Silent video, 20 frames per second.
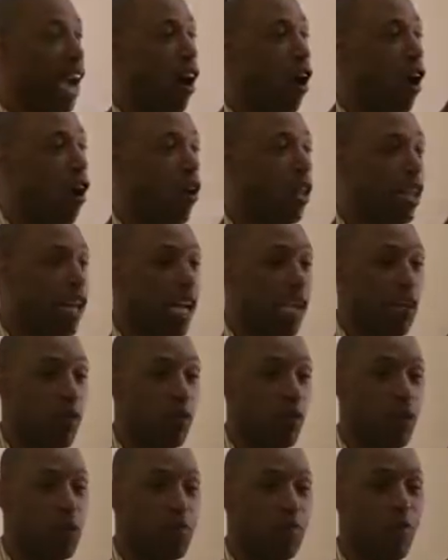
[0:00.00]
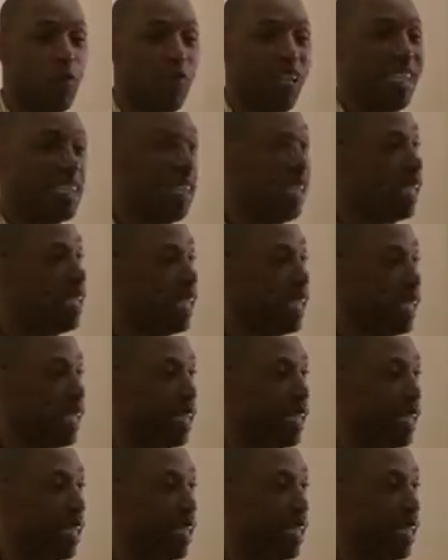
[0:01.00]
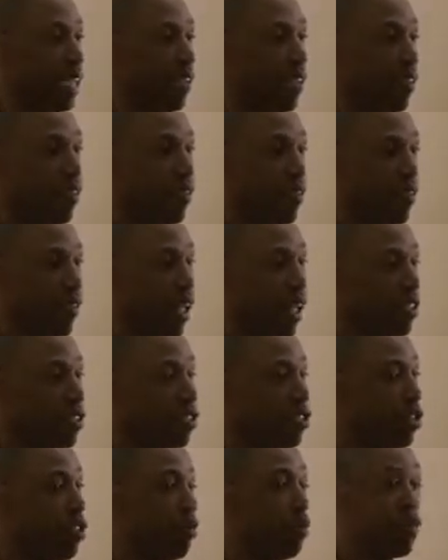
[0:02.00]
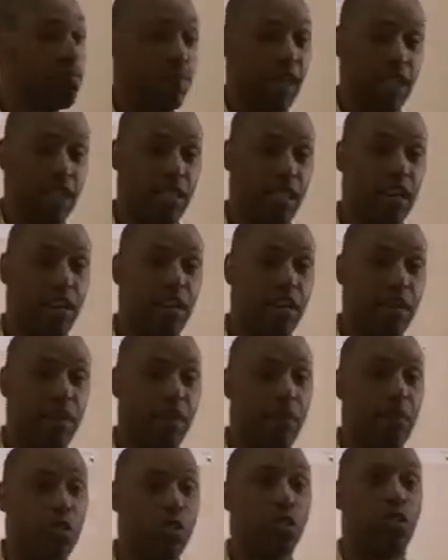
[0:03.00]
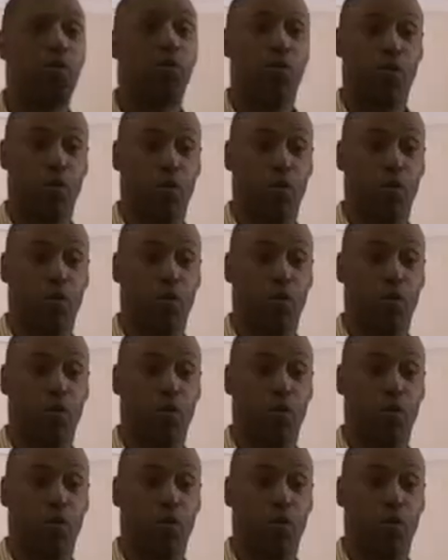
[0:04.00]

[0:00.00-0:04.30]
All of that was printed. That's how you come out with your new